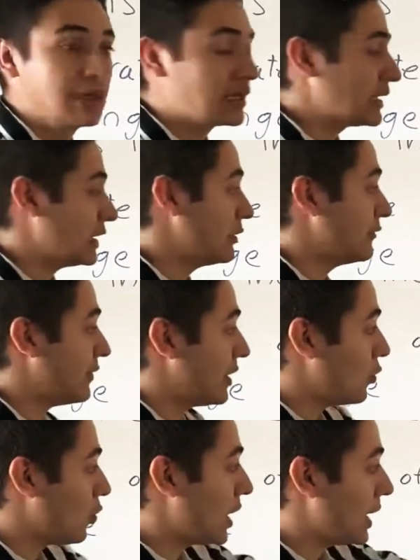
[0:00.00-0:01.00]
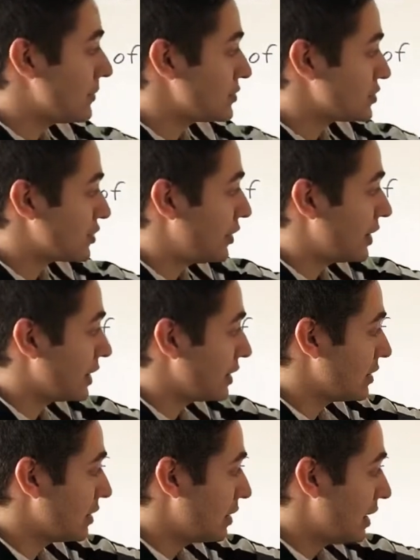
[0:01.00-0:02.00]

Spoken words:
clarify why I'm starting